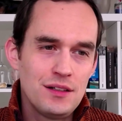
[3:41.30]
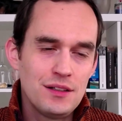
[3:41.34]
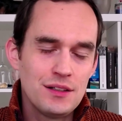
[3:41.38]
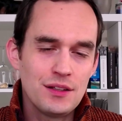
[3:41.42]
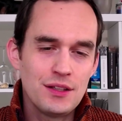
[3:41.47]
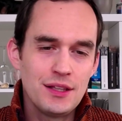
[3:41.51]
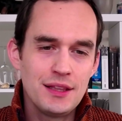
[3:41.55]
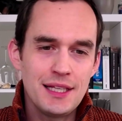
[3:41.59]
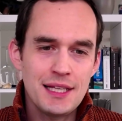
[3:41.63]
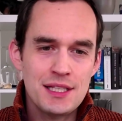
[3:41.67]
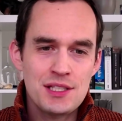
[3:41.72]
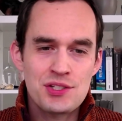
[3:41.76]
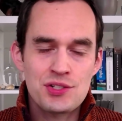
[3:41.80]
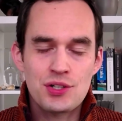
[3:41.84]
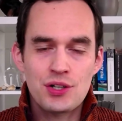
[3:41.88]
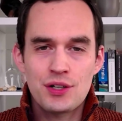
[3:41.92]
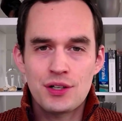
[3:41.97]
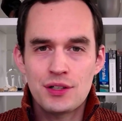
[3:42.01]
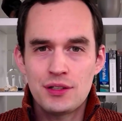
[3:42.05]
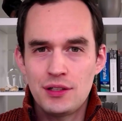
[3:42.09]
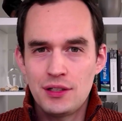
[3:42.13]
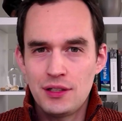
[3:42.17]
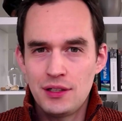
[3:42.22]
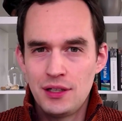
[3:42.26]
let's
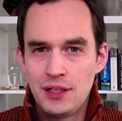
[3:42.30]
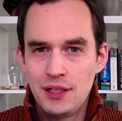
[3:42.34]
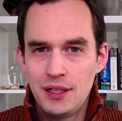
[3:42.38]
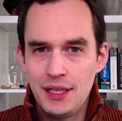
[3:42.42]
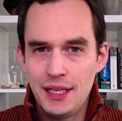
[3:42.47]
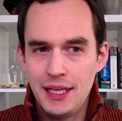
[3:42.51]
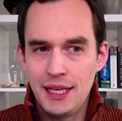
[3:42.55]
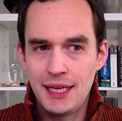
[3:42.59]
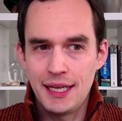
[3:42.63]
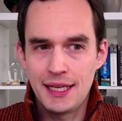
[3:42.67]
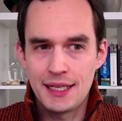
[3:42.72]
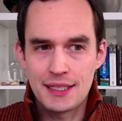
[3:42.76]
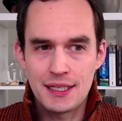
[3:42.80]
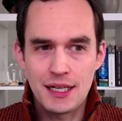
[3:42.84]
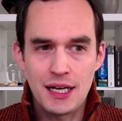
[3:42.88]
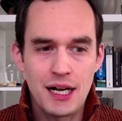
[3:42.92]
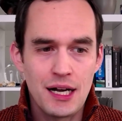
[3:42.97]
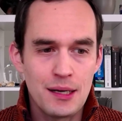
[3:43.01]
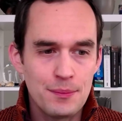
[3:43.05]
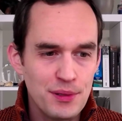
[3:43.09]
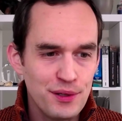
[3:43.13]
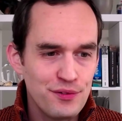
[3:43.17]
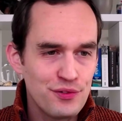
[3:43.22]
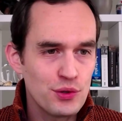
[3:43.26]
start in
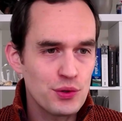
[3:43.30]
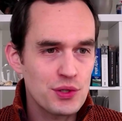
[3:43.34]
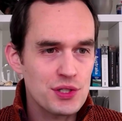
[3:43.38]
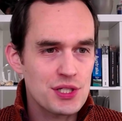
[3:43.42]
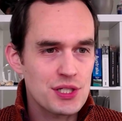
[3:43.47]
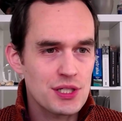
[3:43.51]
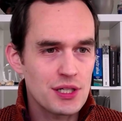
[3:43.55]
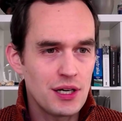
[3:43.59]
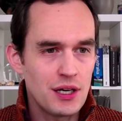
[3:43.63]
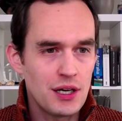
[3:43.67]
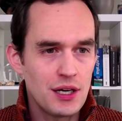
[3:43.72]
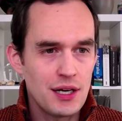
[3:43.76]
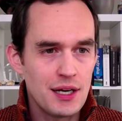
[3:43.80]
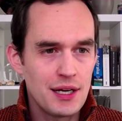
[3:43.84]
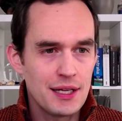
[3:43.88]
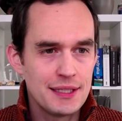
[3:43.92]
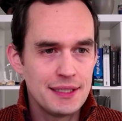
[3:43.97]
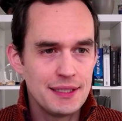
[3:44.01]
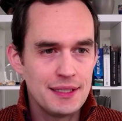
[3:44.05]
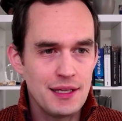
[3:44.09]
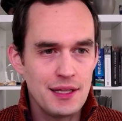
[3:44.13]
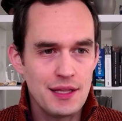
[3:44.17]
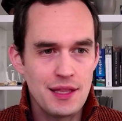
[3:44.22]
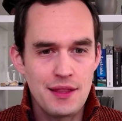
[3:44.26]
OmniFocus
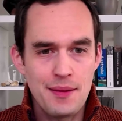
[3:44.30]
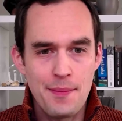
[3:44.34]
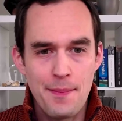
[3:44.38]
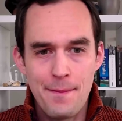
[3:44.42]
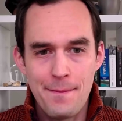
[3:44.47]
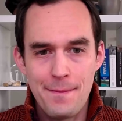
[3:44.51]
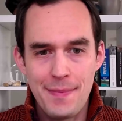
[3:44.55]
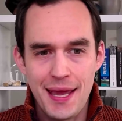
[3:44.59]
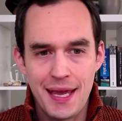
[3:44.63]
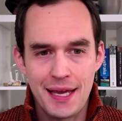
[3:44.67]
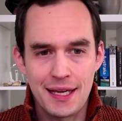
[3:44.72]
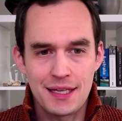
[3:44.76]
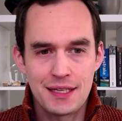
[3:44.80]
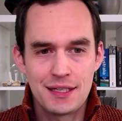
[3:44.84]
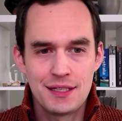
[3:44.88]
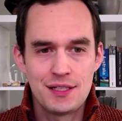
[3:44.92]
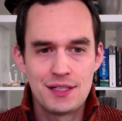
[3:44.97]
on the Mac.